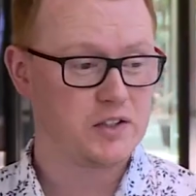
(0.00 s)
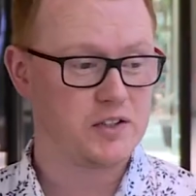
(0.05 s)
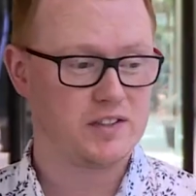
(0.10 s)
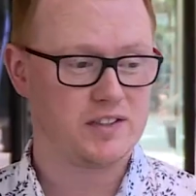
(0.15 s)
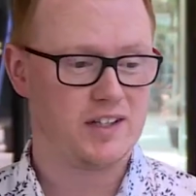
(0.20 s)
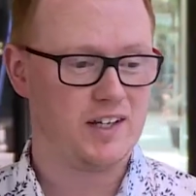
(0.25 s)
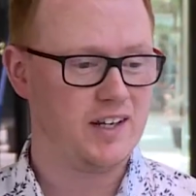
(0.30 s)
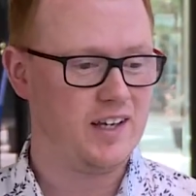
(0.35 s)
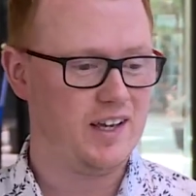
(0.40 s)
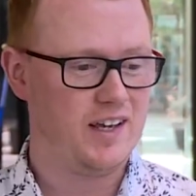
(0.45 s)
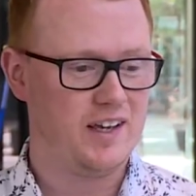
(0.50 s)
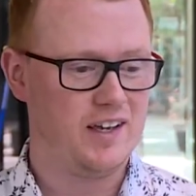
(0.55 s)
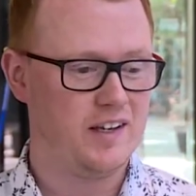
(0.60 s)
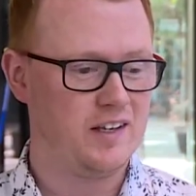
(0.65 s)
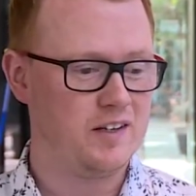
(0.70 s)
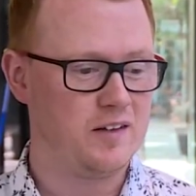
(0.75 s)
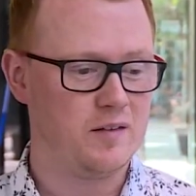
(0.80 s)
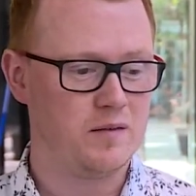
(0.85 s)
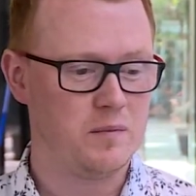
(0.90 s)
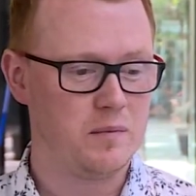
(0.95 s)
interested
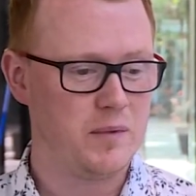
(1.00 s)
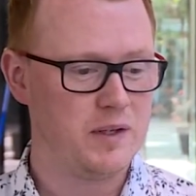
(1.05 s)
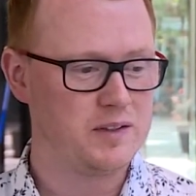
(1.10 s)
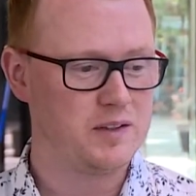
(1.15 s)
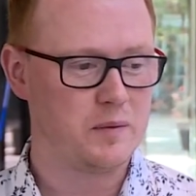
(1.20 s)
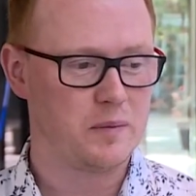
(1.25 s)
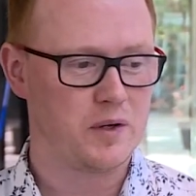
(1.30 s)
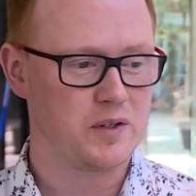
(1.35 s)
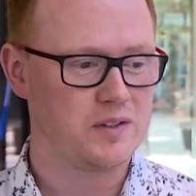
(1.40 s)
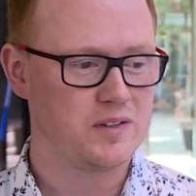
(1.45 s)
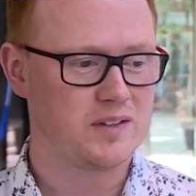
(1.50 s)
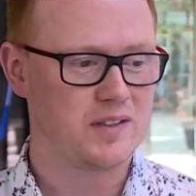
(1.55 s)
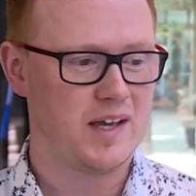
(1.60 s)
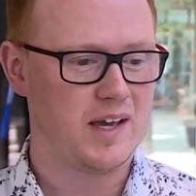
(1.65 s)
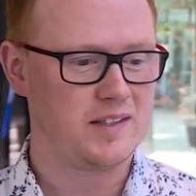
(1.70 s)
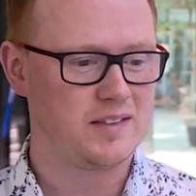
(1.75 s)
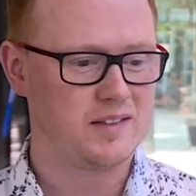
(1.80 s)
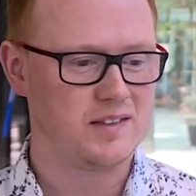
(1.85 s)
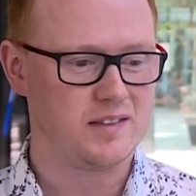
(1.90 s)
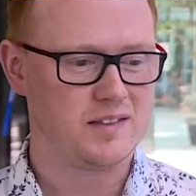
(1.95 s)
in missing persons
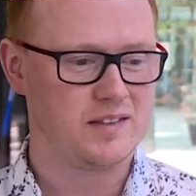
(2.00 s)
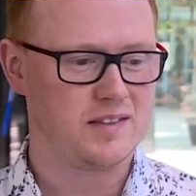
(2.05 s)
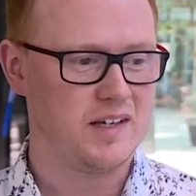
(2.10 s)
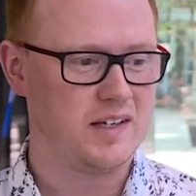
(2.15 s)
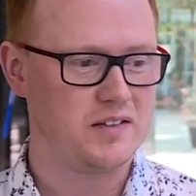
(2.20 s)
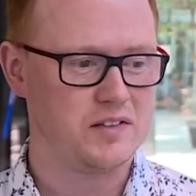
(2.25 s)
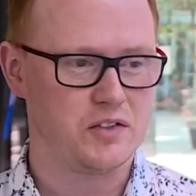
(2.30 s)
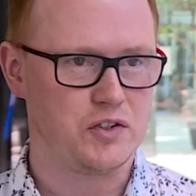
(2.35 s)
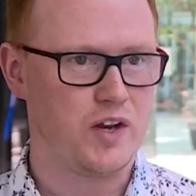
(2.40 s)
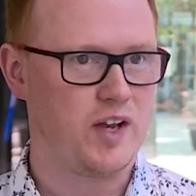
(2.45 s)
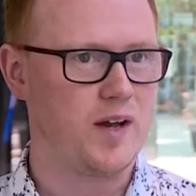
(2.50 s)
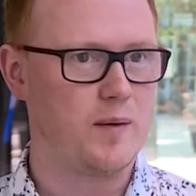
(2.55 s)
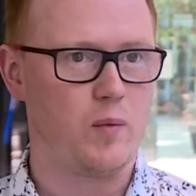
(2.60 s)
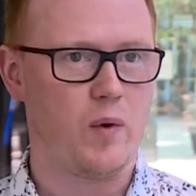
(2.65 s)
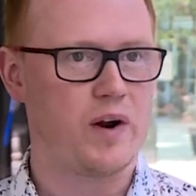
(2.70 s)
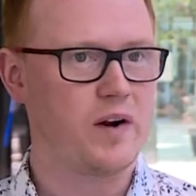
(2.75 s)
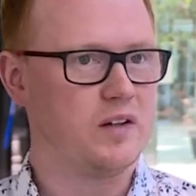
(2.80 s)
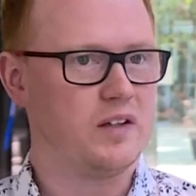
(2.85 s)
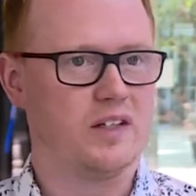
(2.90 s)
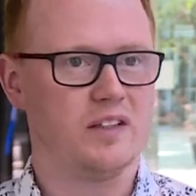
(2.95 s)
cases since Jacob
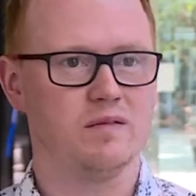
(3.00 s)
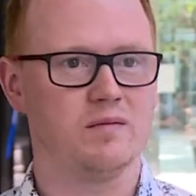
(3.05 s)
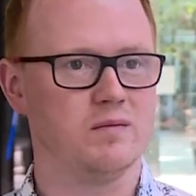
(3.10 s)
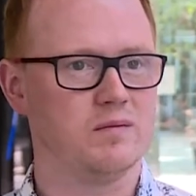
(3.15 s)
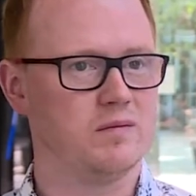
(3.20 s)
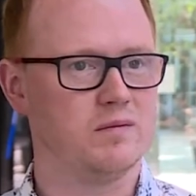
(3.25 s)
Wetterling.